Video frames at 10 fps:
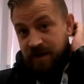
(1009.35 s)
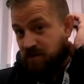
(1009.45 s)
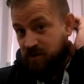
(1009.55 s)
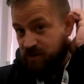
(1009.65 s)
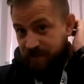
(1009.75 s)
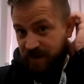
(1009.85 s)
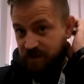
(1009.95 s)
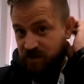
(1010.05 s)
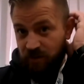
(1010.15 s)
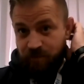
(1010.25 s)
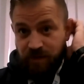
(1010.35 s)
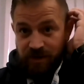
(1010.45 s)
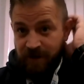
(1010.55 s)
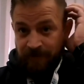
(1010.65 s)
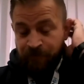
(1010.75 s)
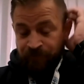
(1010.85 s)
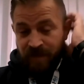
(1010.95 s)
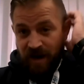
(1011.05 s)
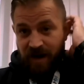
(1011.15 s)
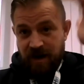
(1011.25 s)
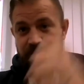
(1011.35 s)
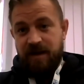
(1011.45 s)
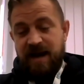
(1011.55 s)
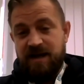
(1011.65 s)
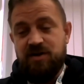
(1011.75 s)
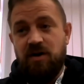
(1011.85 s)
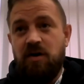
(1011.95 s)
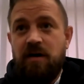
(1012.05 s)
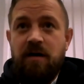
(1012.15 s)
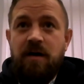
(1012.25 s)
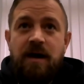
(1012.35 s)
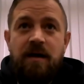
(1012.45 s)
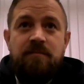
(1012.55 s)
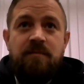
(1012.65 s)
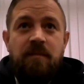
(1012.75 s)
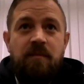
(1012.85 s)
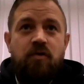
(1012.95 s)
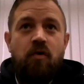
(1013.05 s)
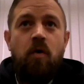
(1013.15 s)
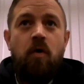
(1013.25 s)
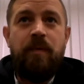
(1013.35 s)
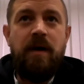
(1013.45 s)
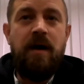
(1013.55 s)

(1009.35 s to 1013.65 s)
Of course, it'd be an absolute pleasure. So grew up